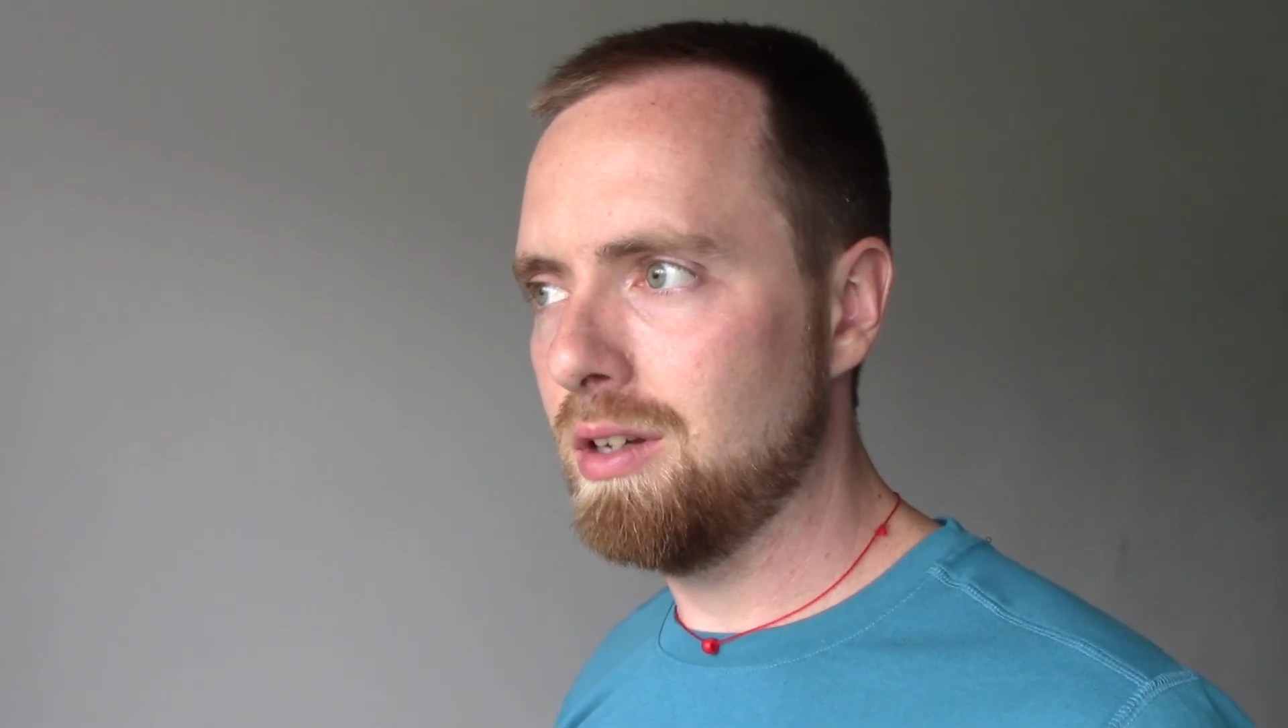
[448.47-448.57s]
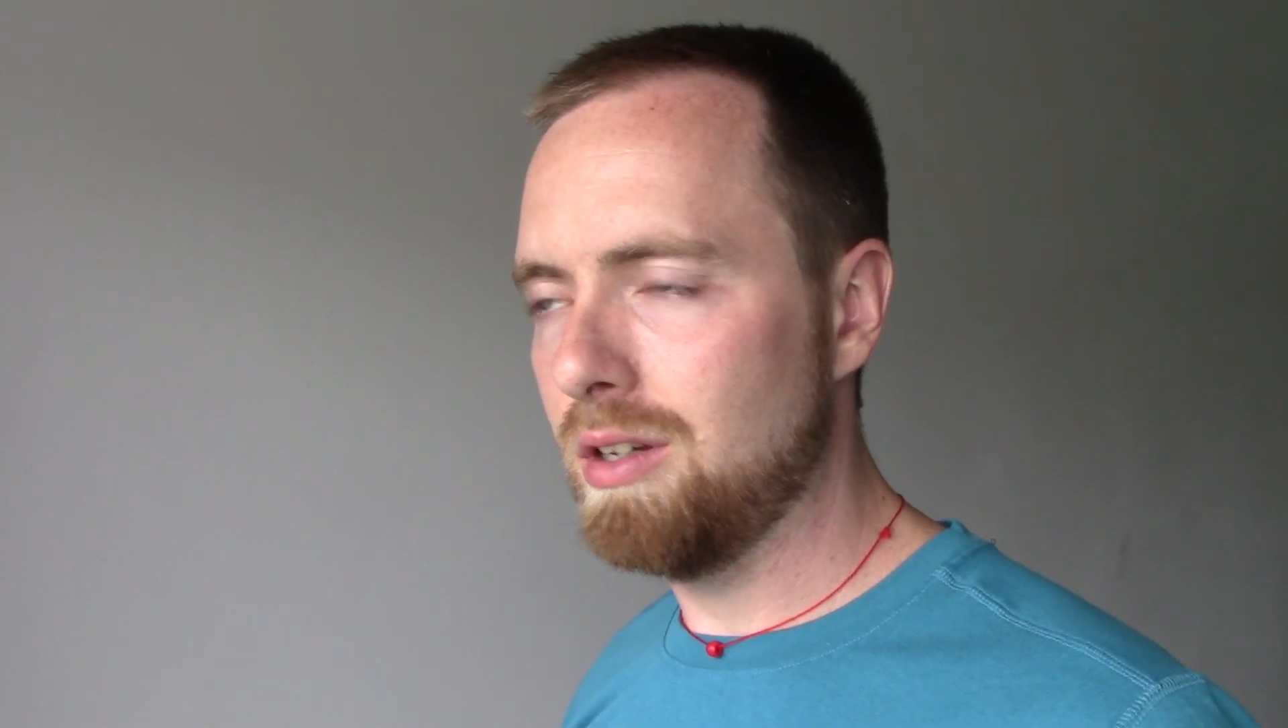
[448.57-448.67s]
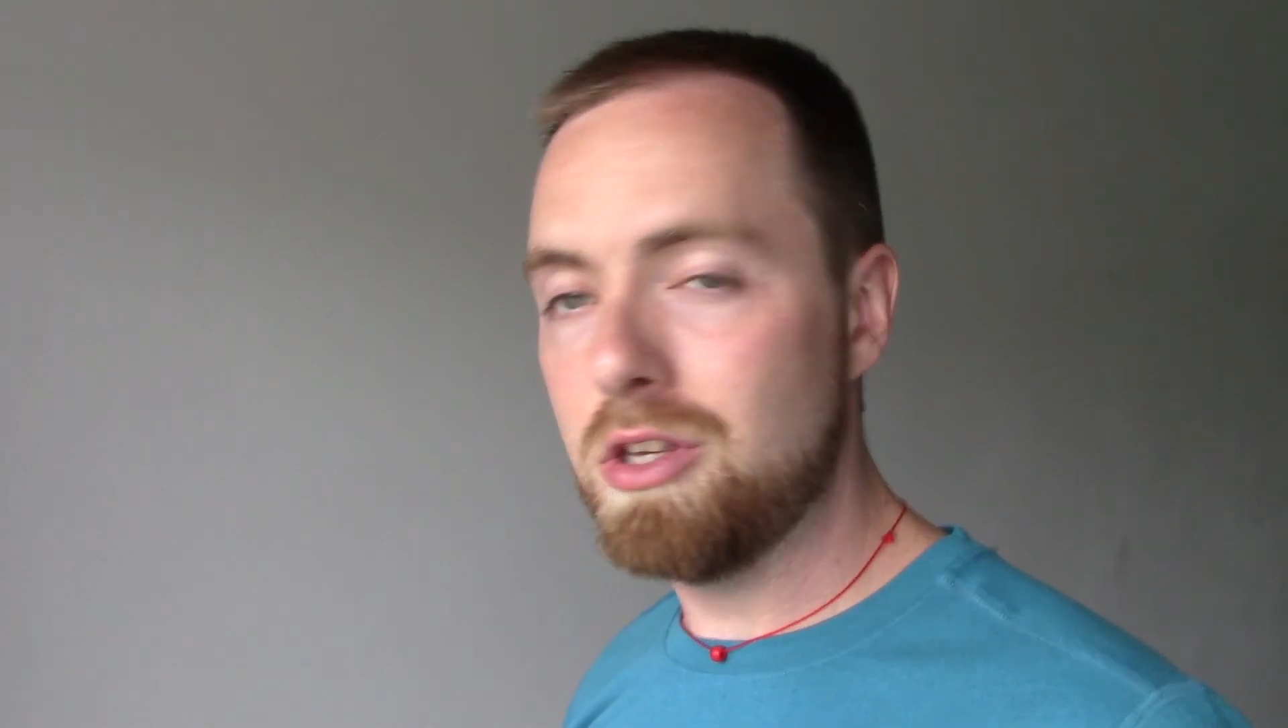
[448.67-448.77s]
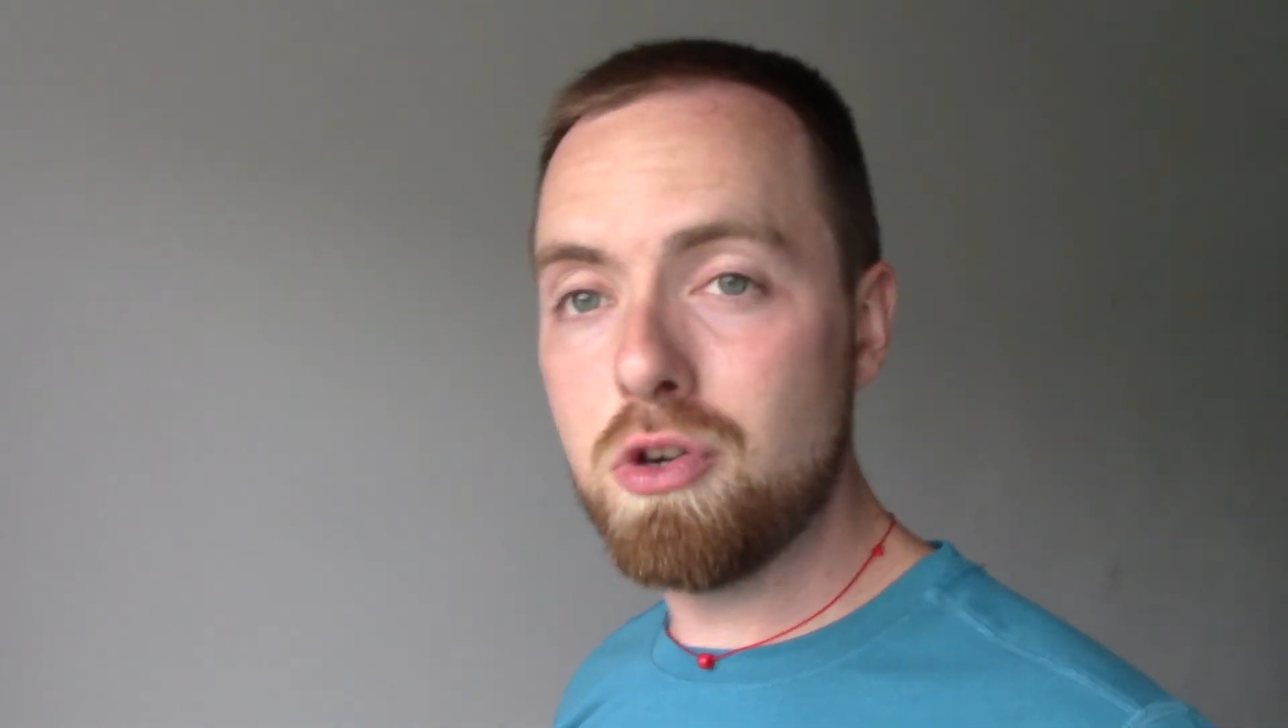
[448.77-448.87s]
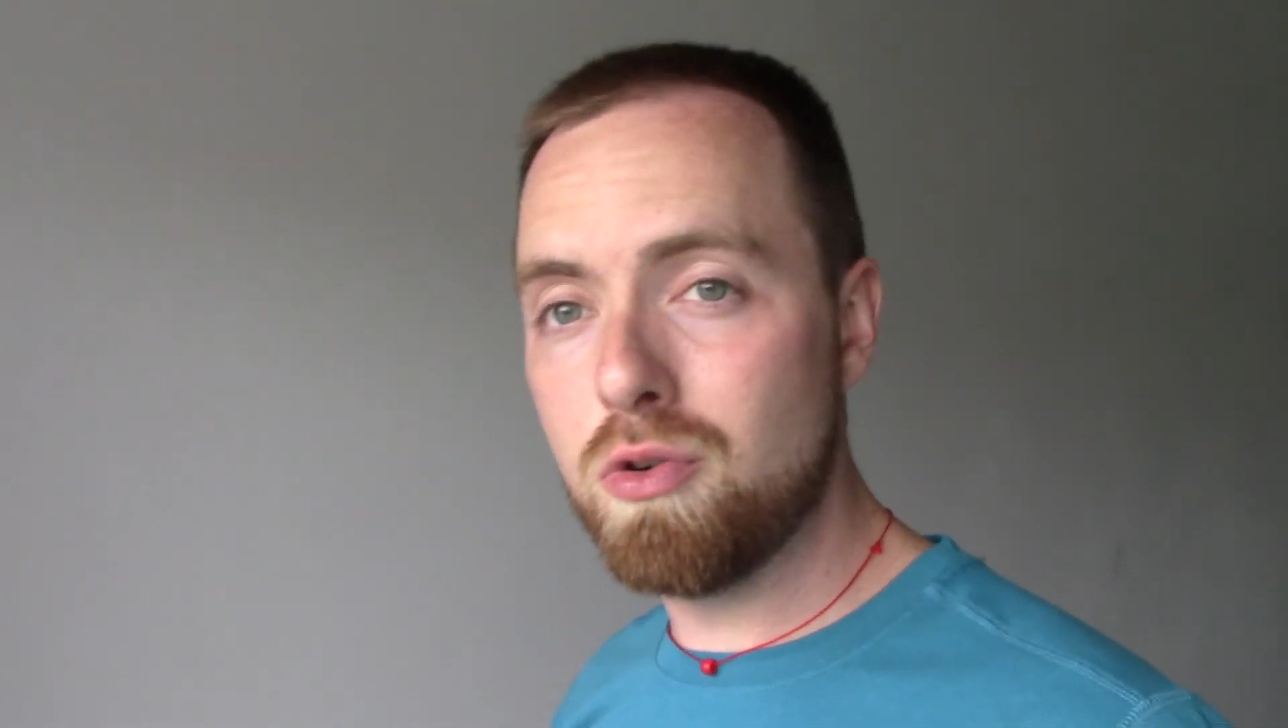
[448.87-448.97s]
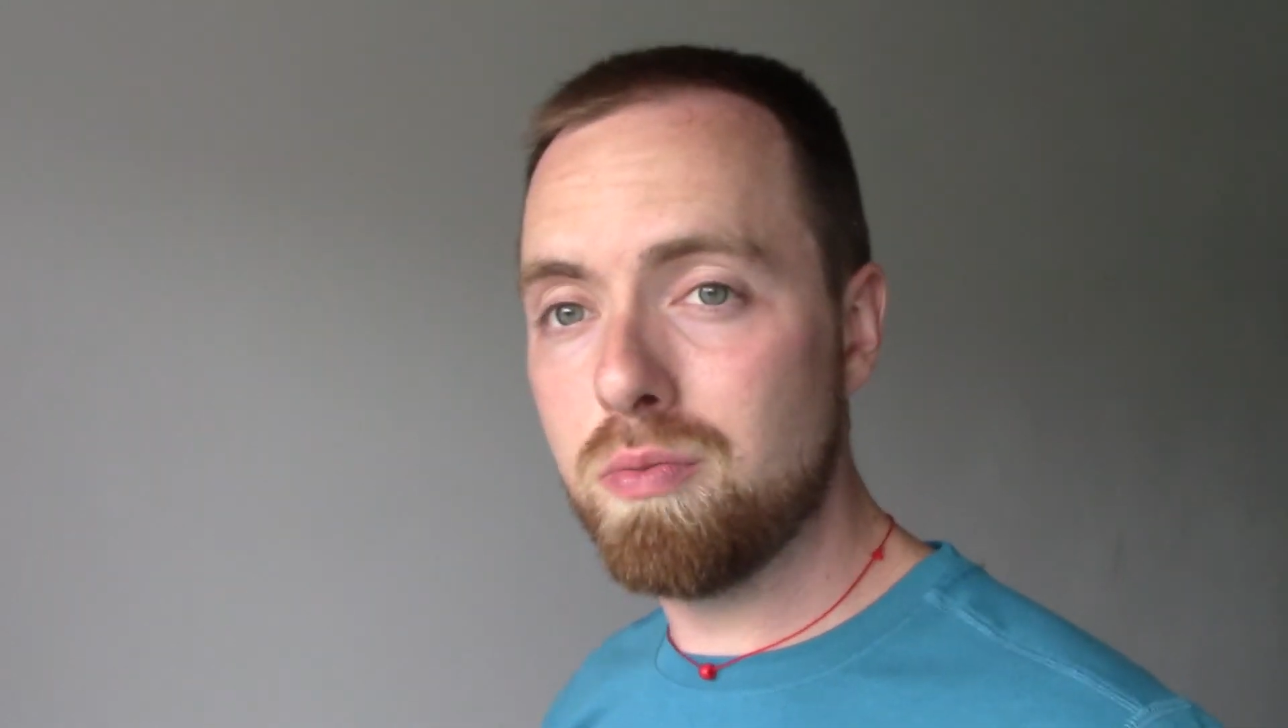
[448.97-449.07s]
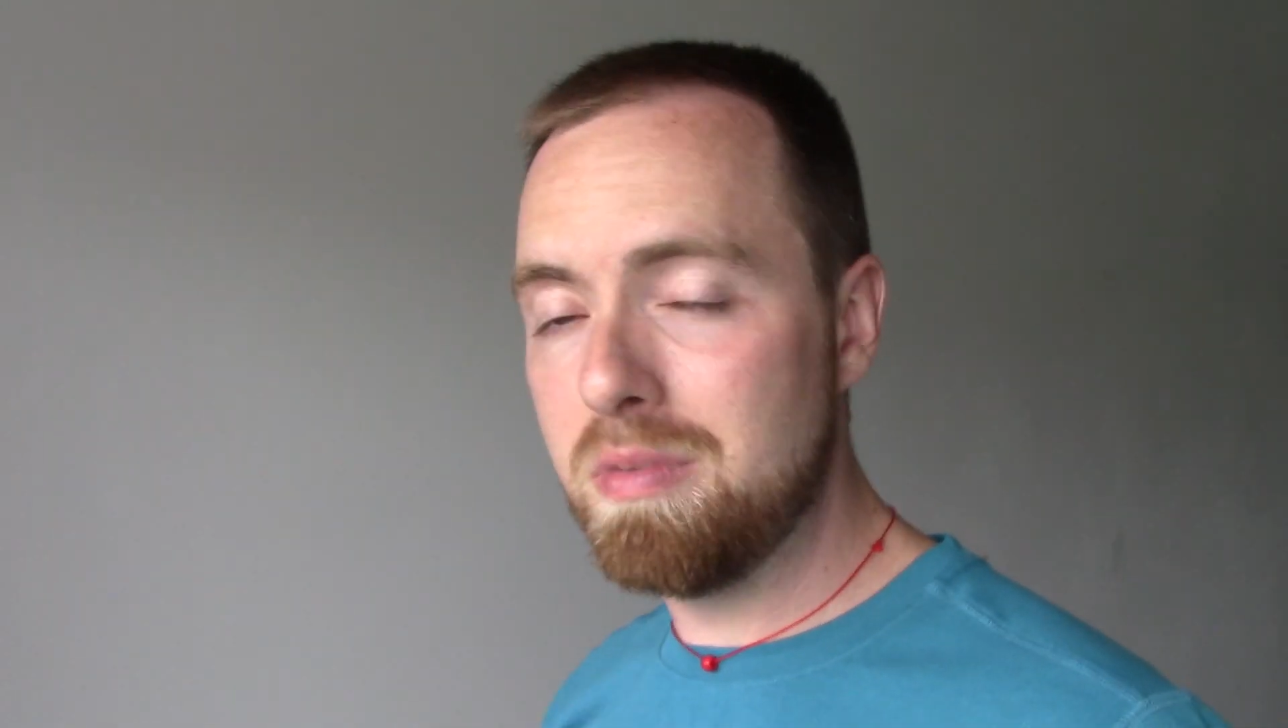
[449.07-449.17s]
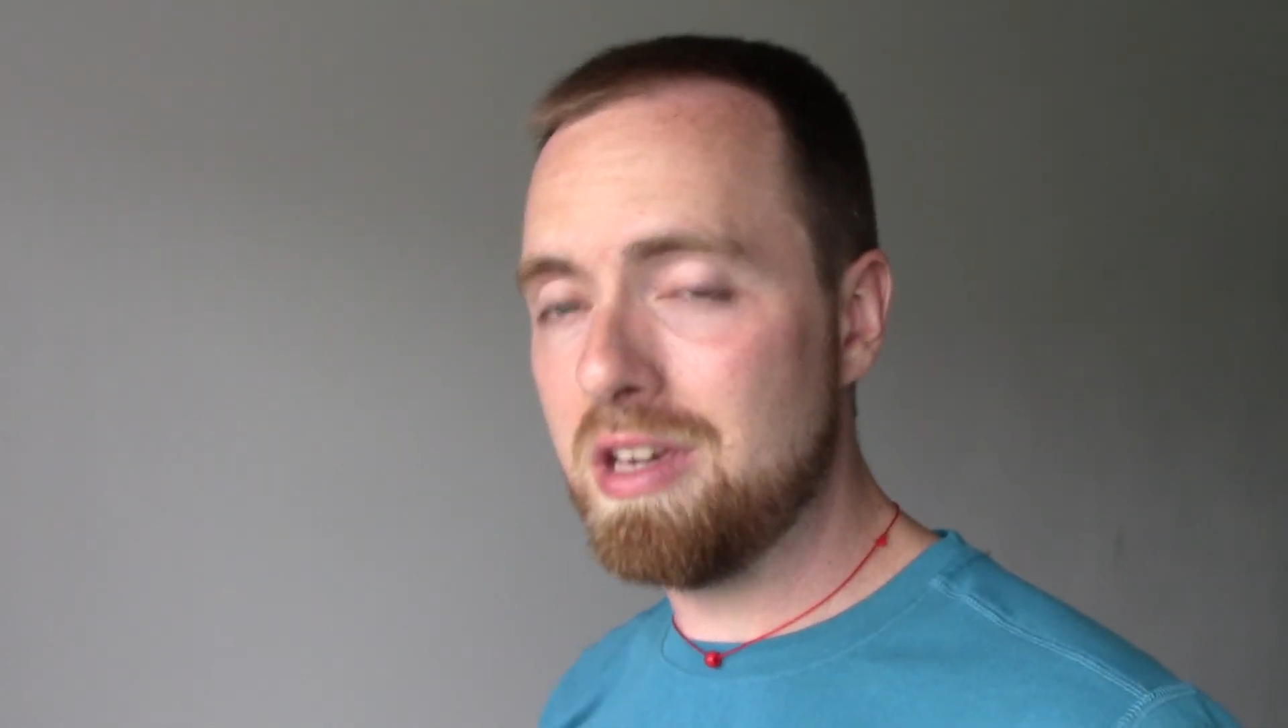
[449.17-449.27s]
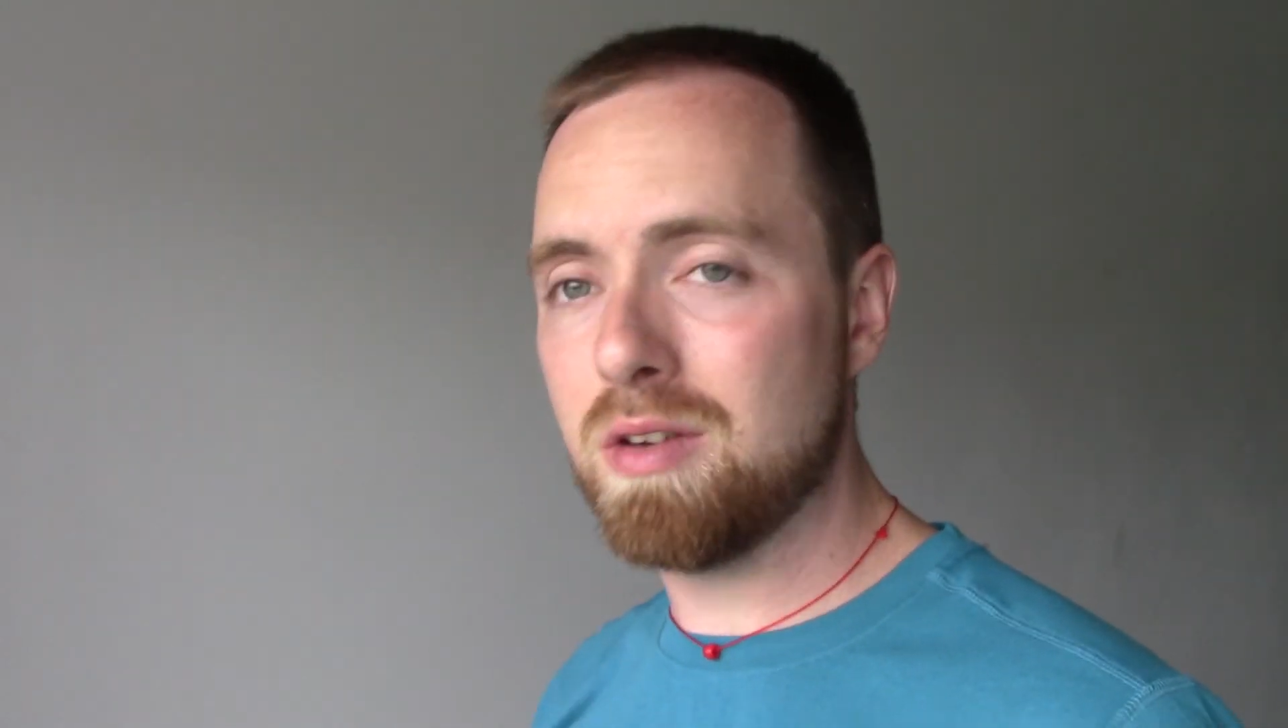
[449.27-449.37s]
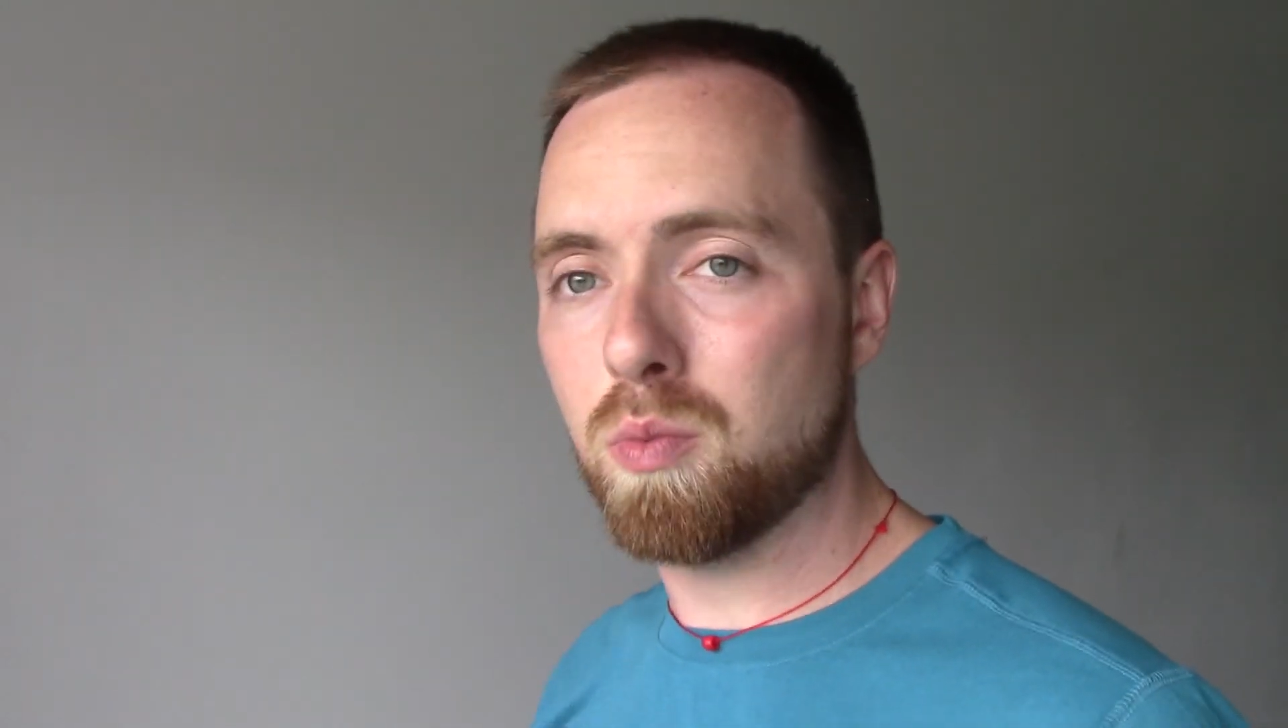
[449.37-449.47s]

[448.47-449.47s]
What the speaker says: You, me,